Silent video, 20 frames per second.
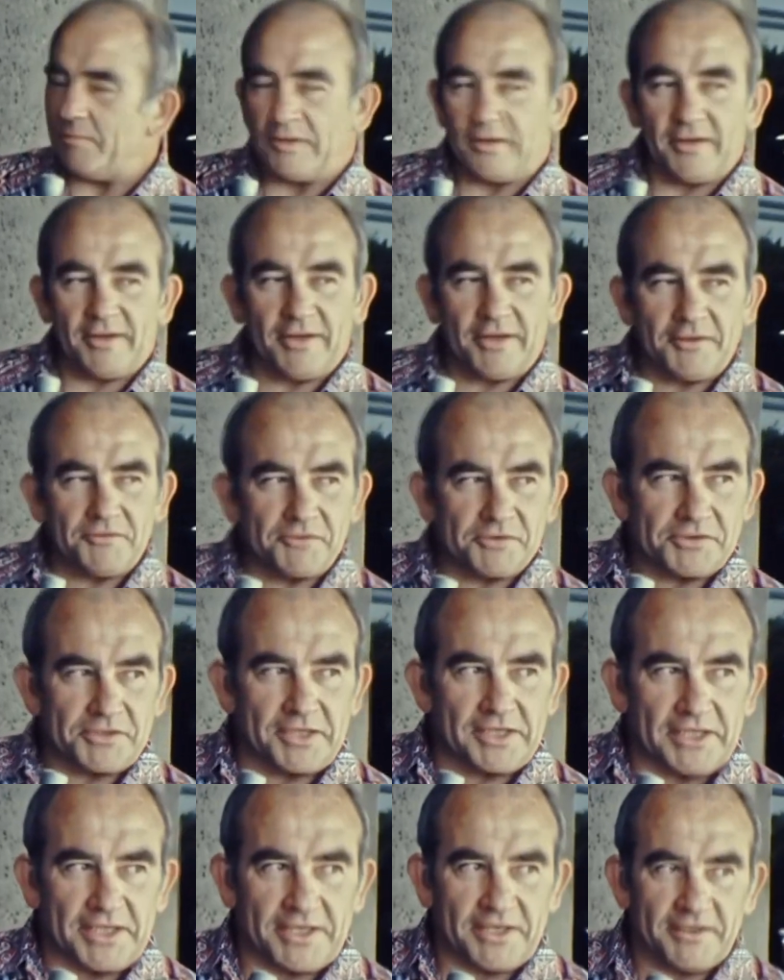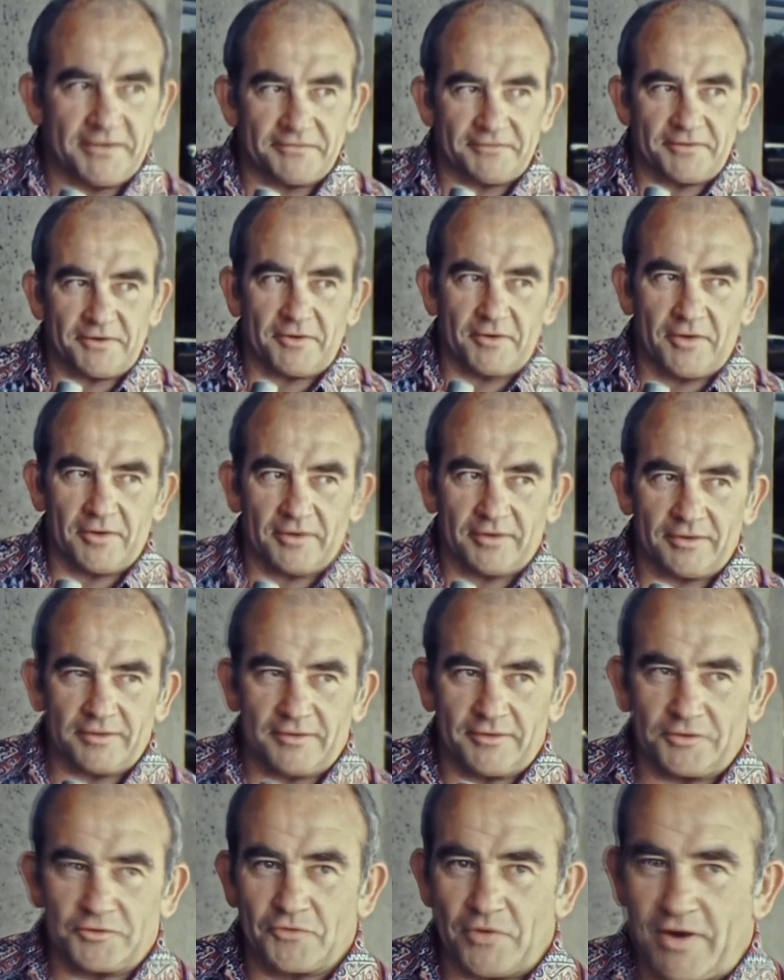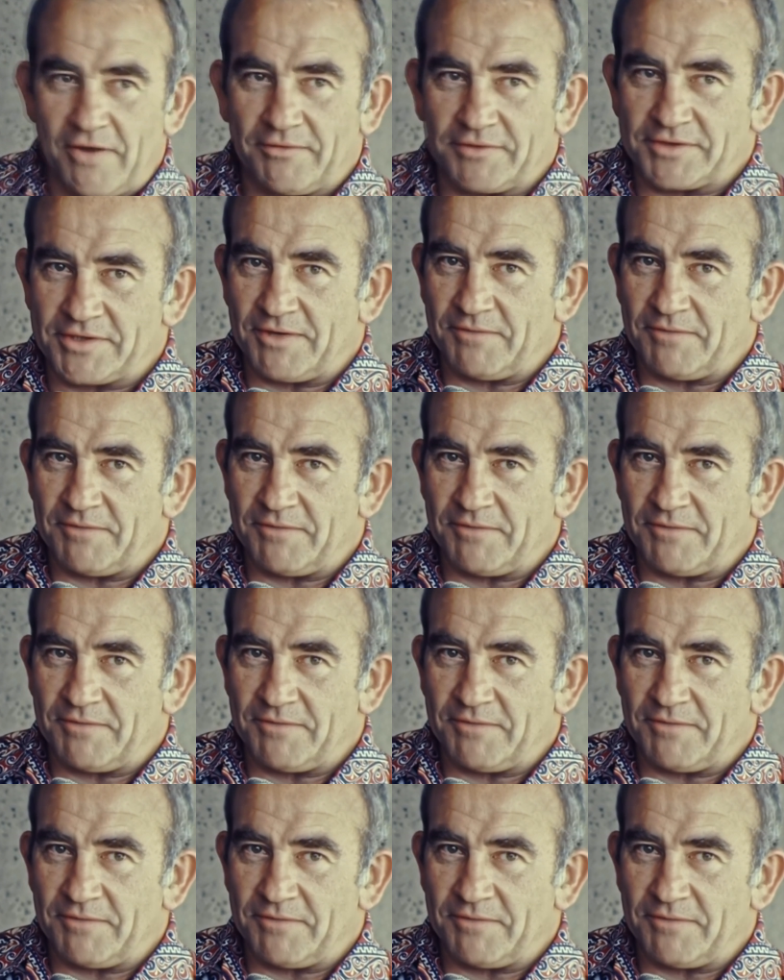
Interestingly enough, in all the travels